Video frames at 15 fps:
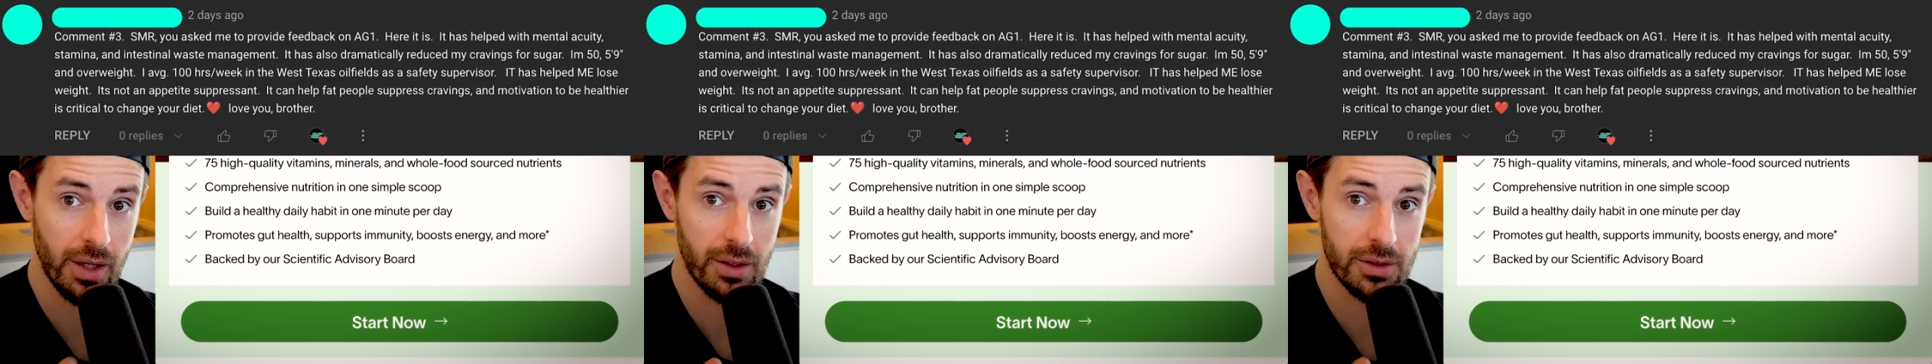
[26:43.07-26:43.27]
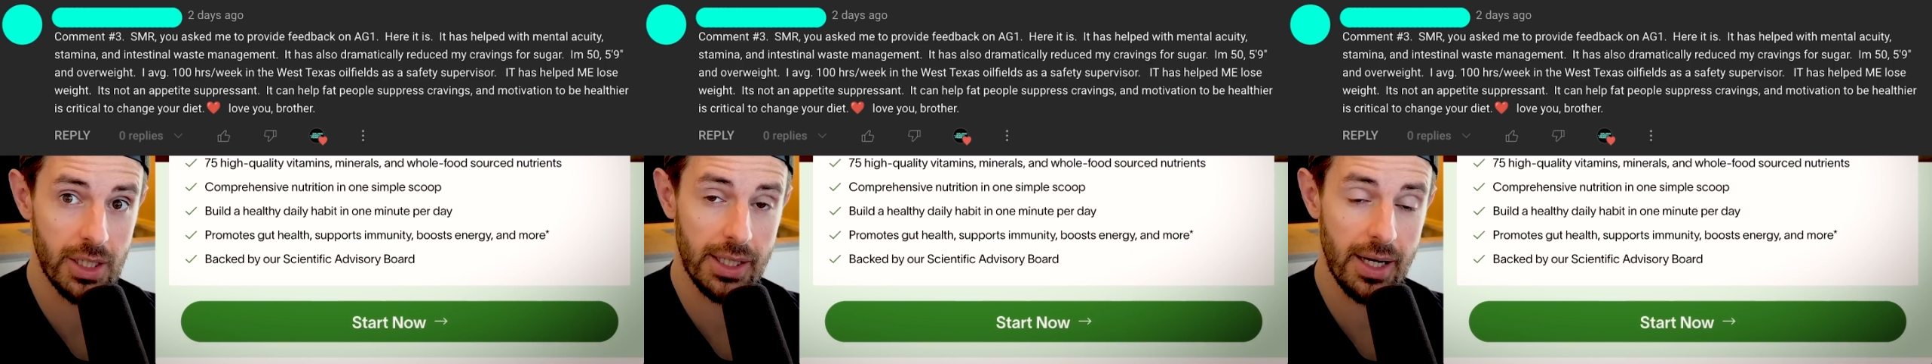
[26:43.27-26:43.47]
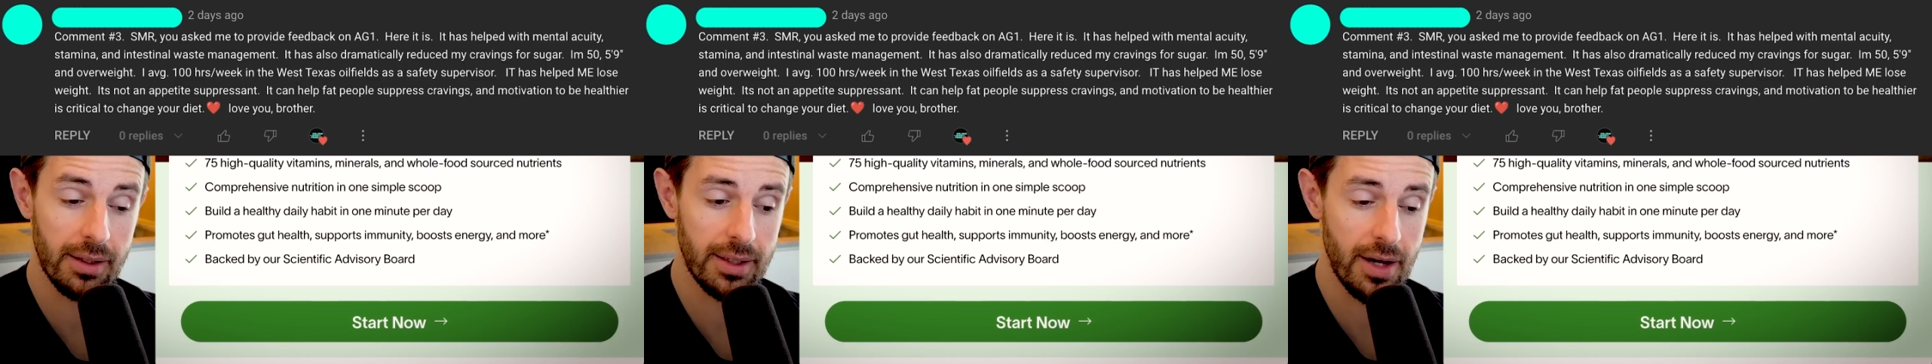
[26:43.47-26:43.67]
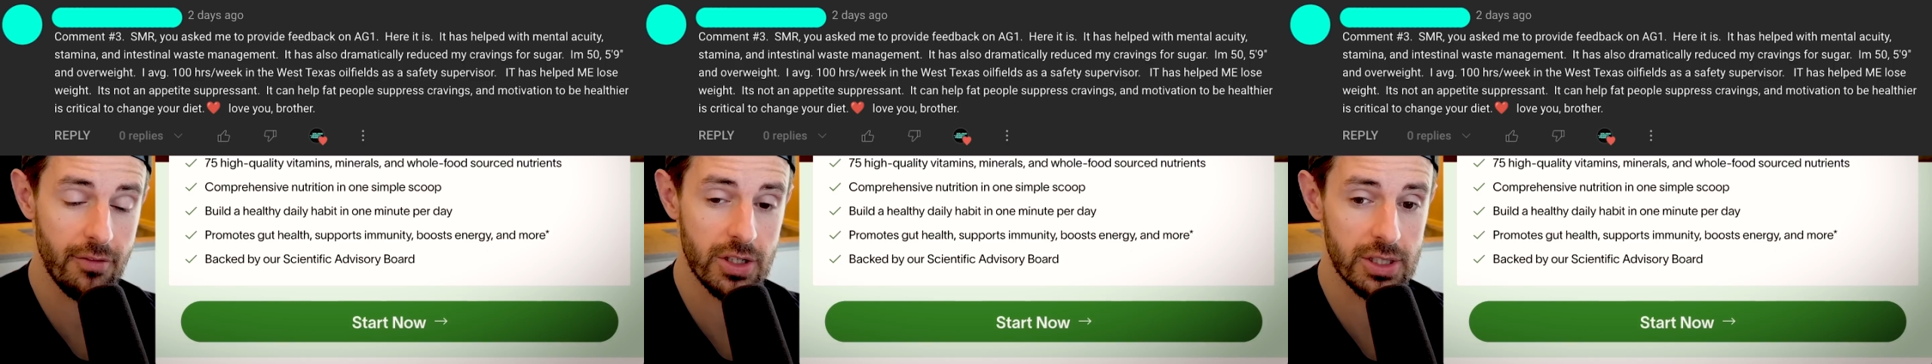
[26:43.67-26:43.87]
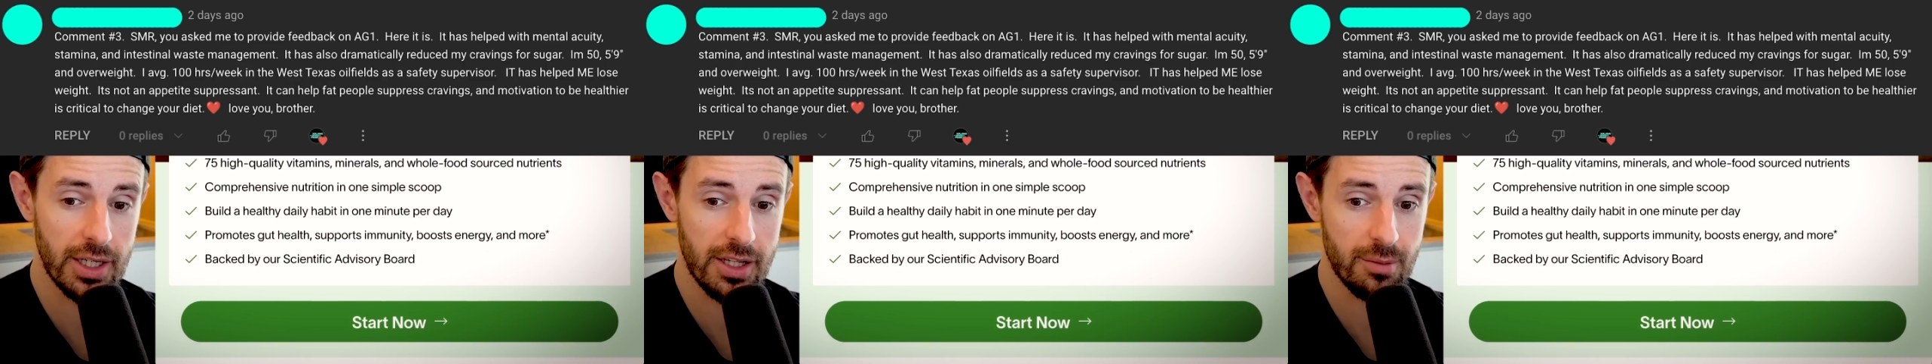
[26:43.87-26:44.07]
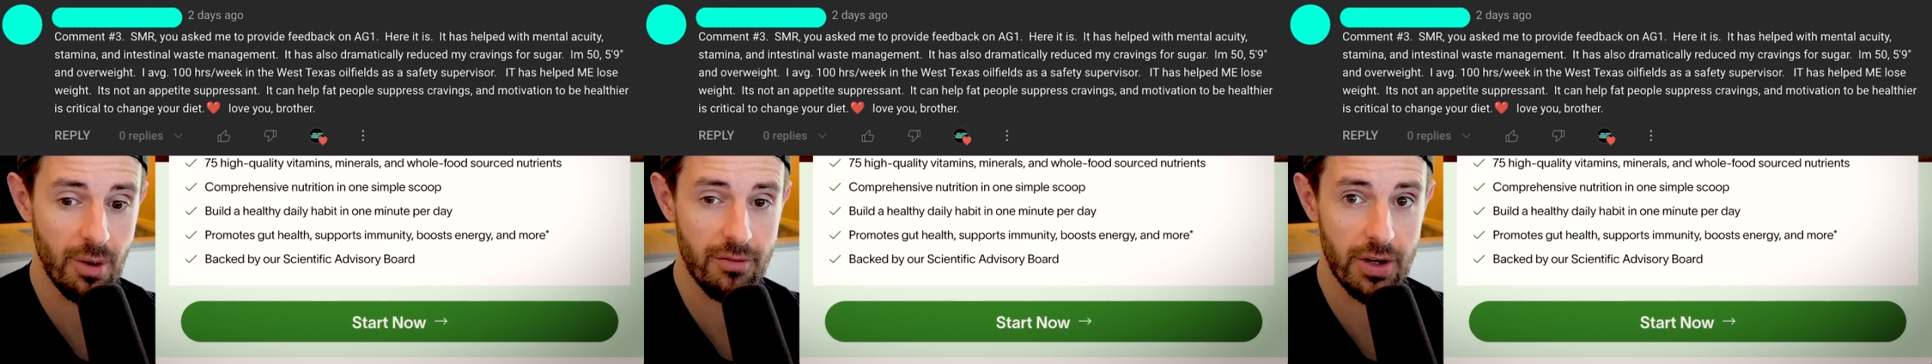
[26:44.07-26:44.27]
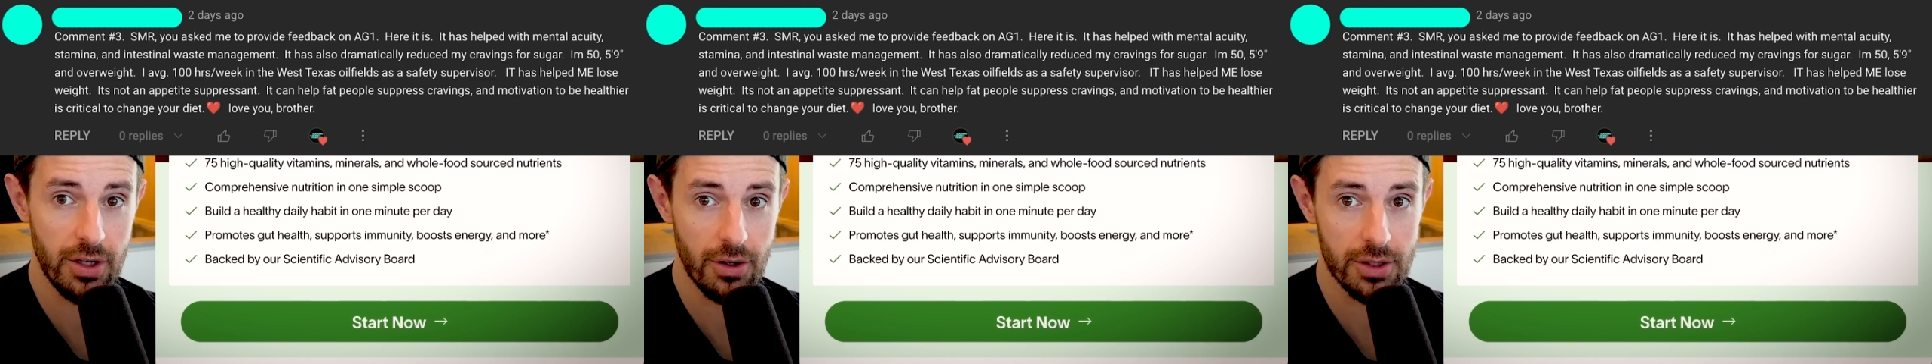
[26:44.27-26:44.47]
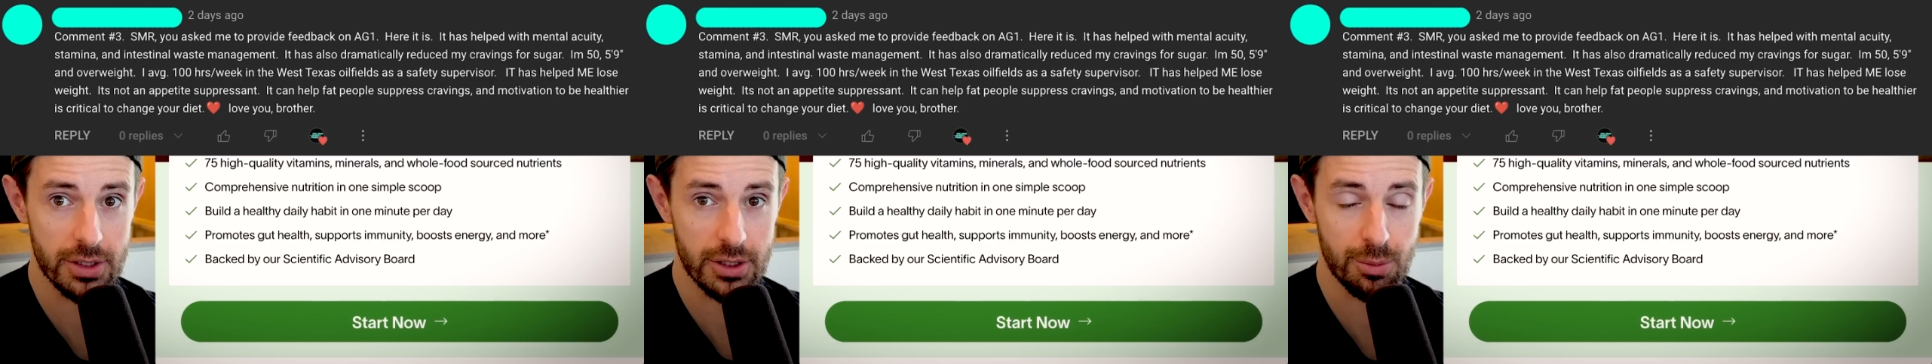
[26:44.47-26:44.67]
Check out the average length of my
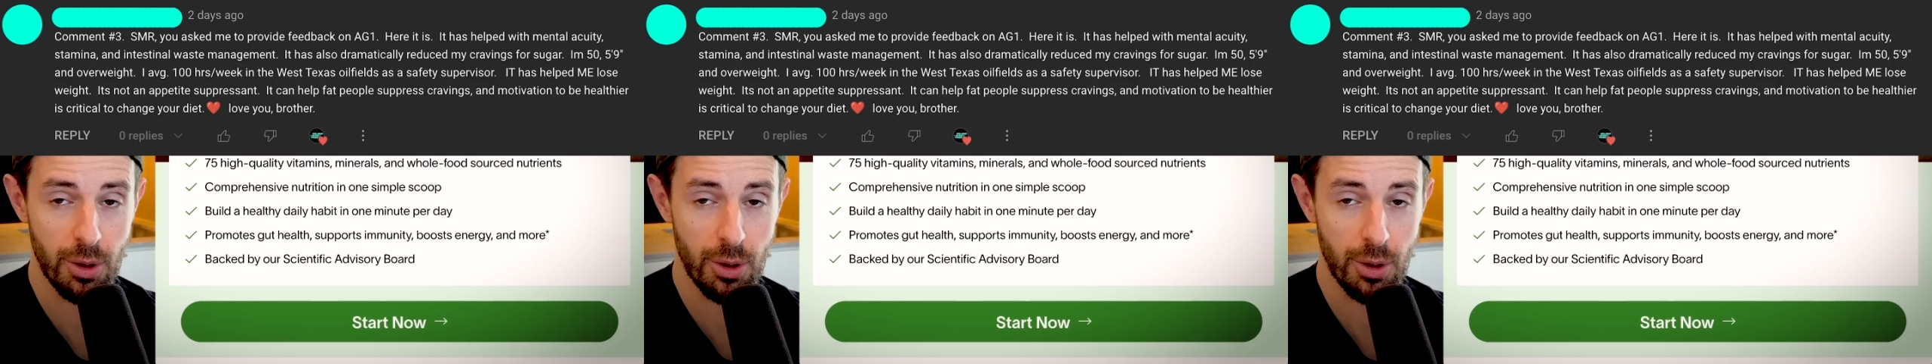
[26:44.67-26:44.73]
videos I was